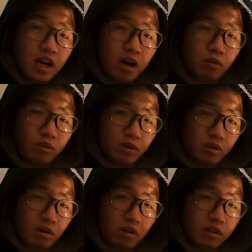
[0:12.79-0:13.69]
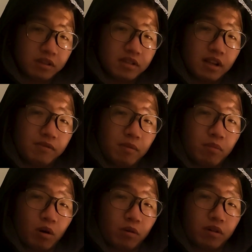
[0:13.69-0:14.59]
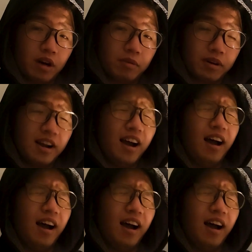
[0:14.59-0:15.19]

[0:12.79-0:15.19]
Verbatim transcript: How do you call yourself a programmer?